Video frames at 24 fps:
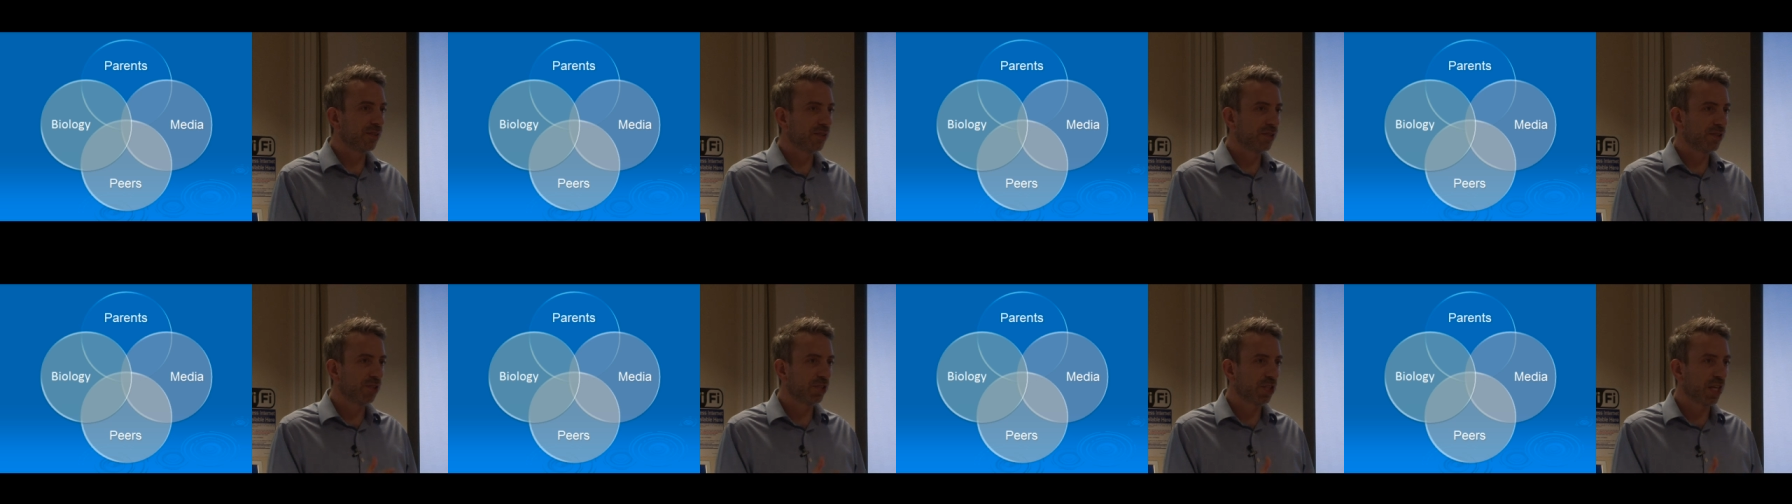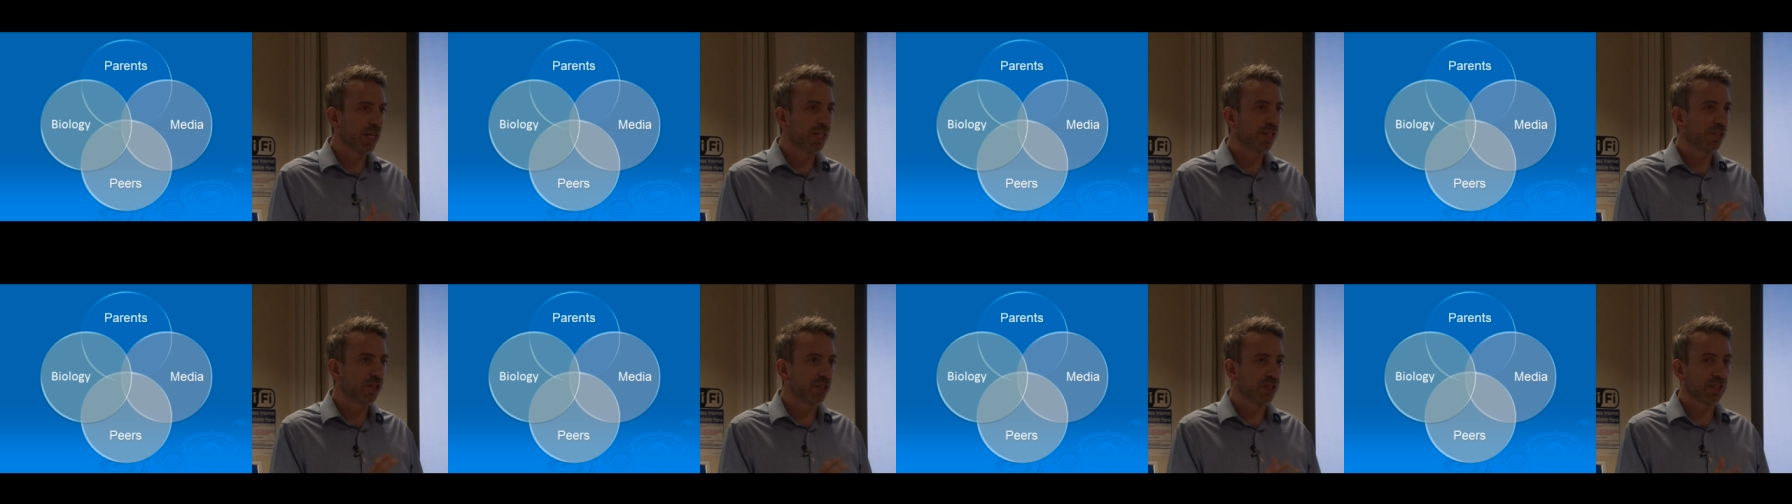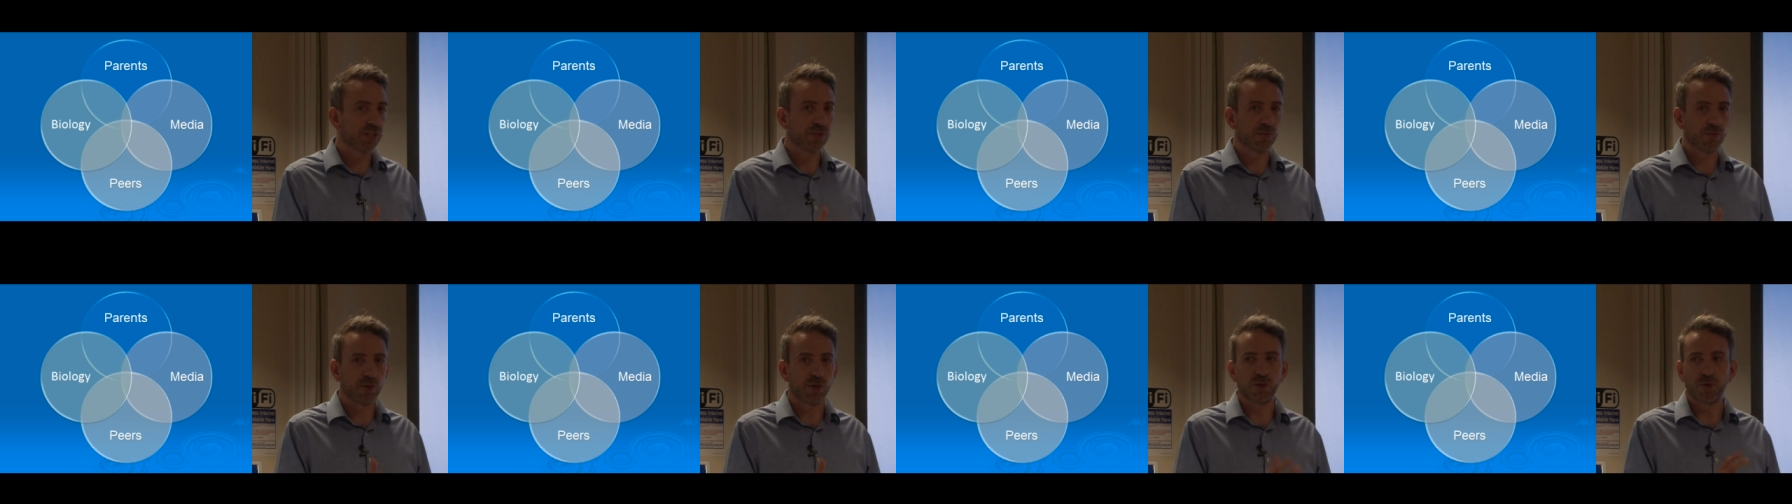changes
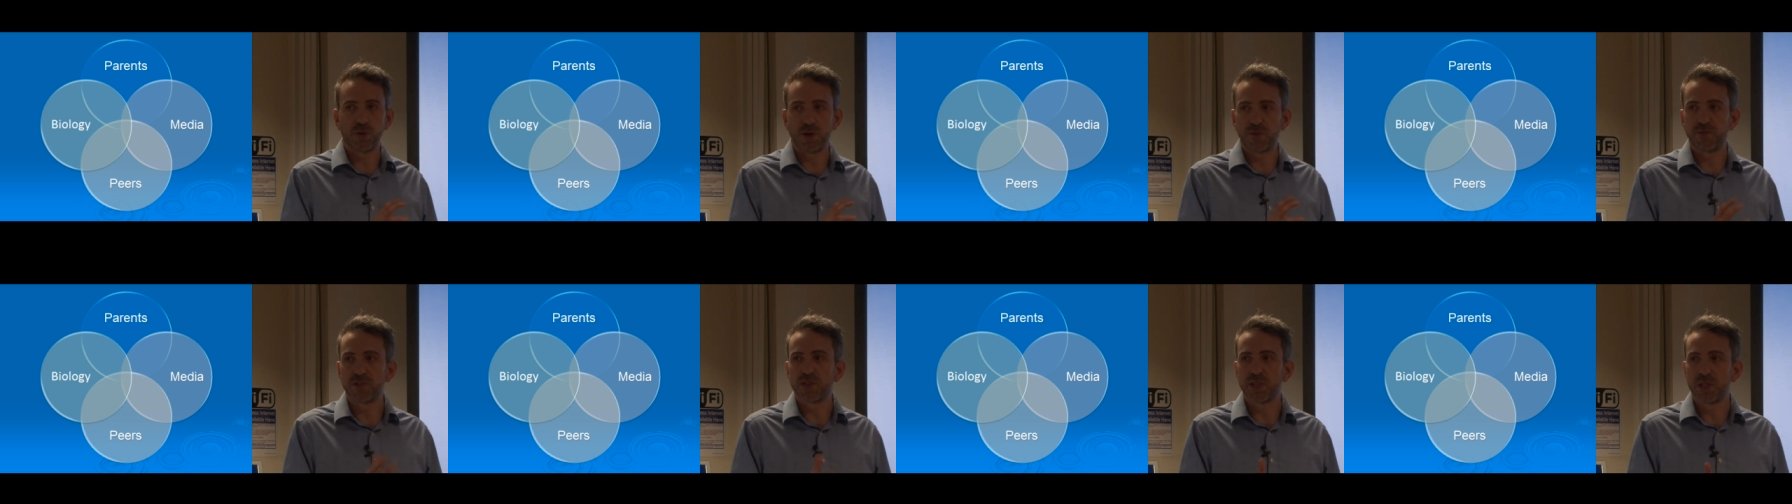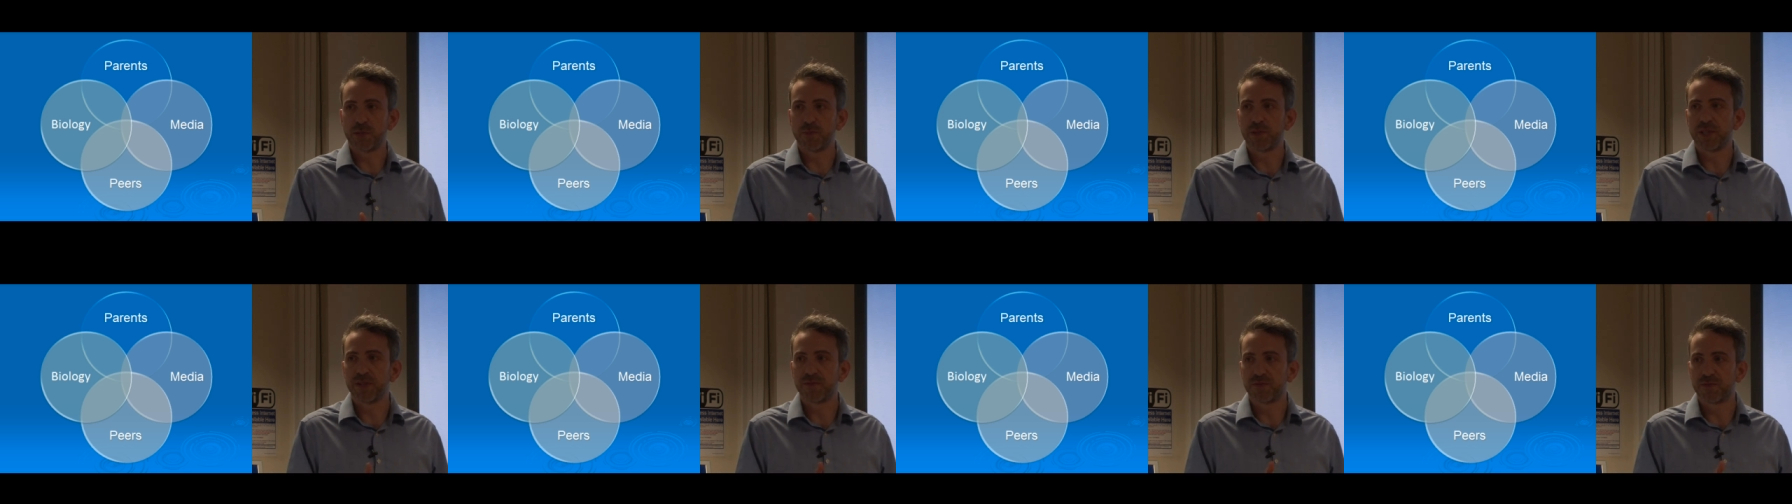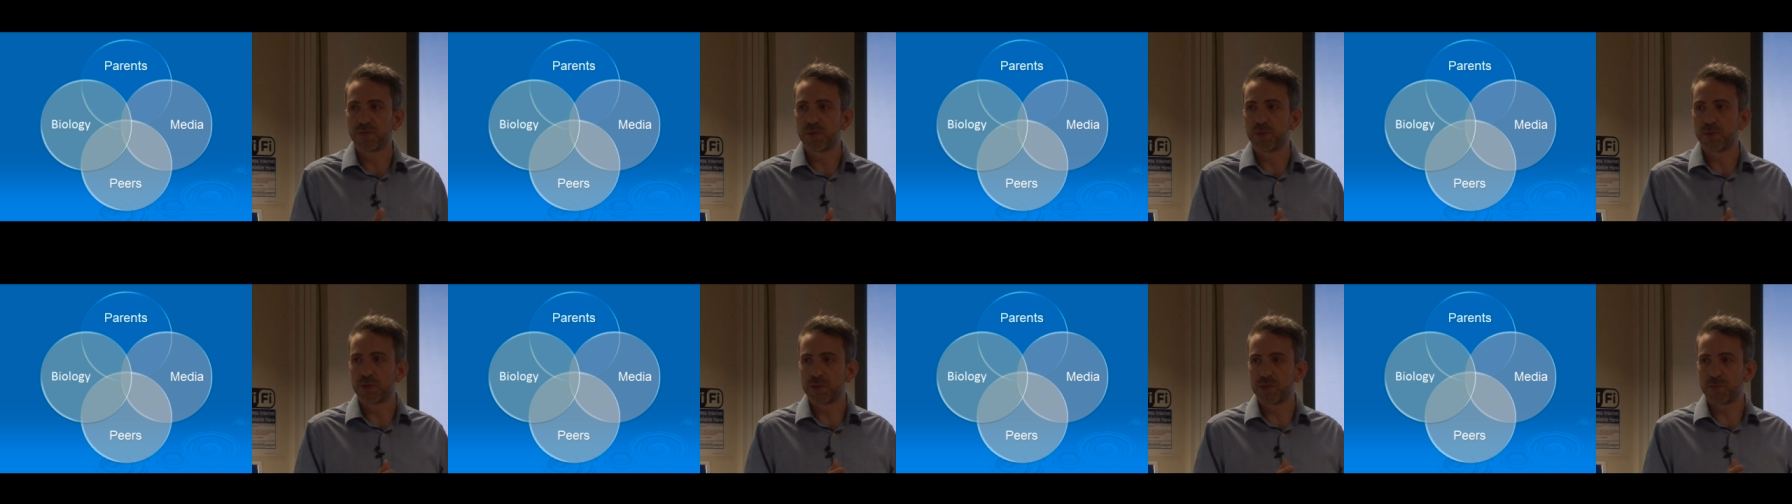will obviously be
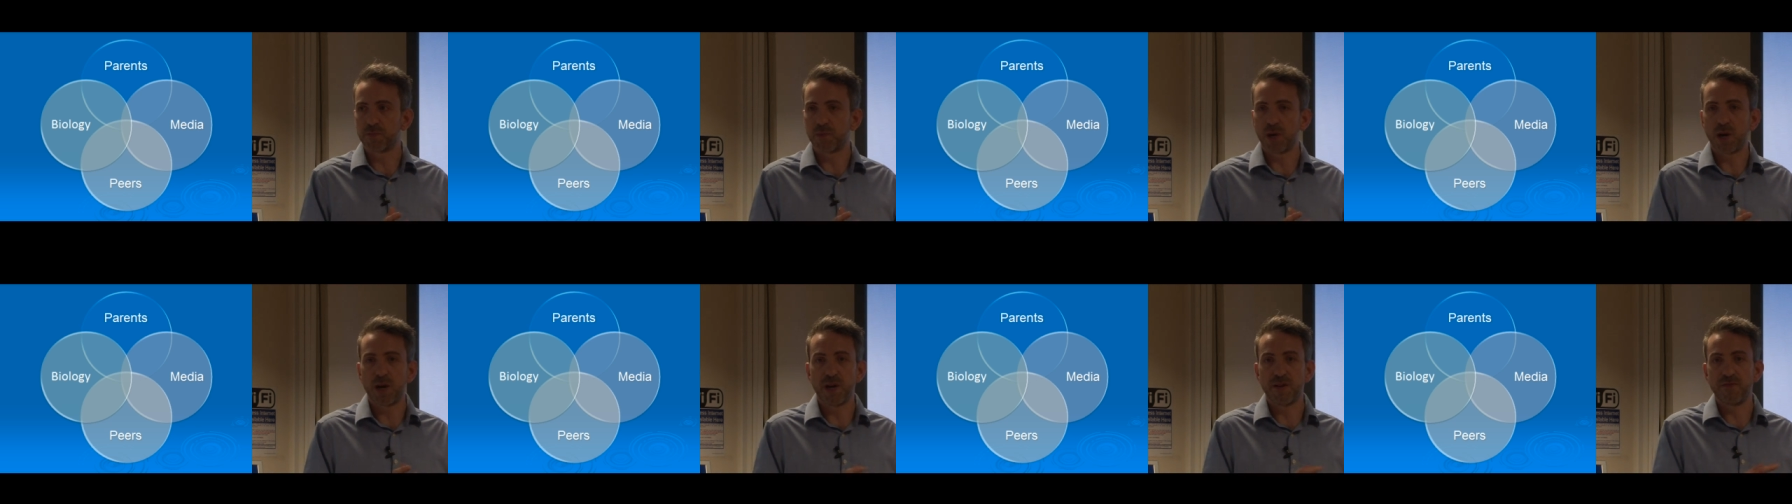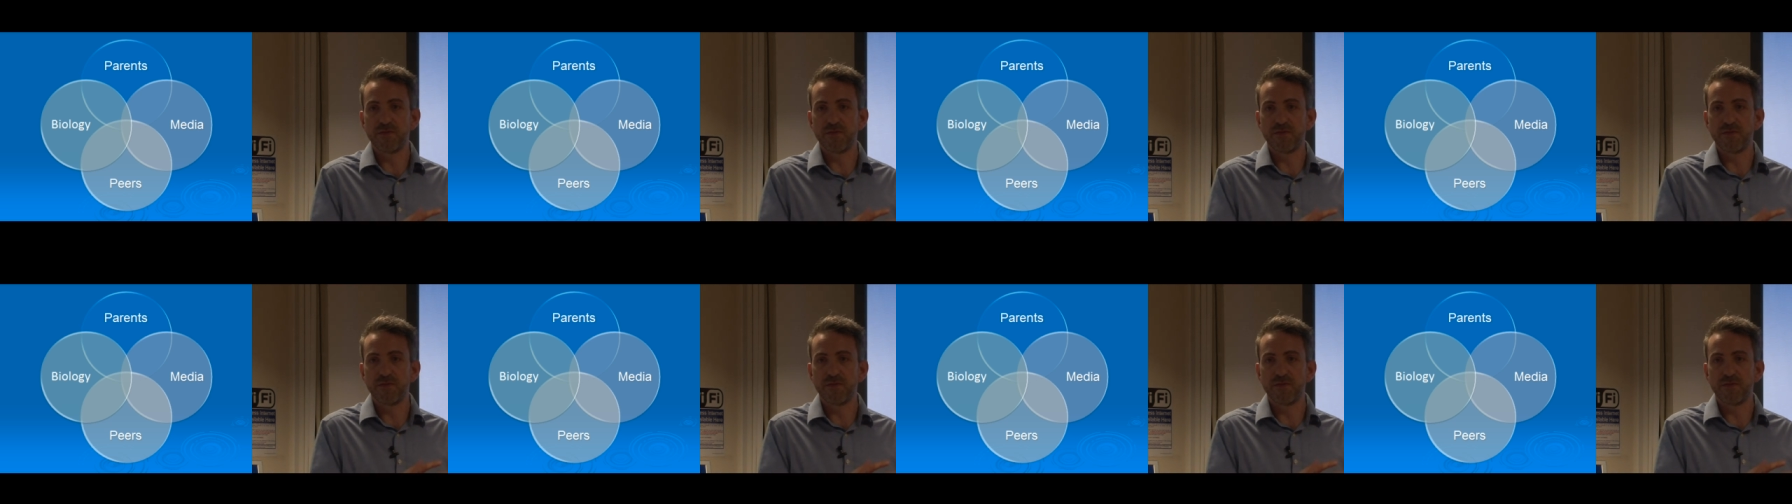influenced by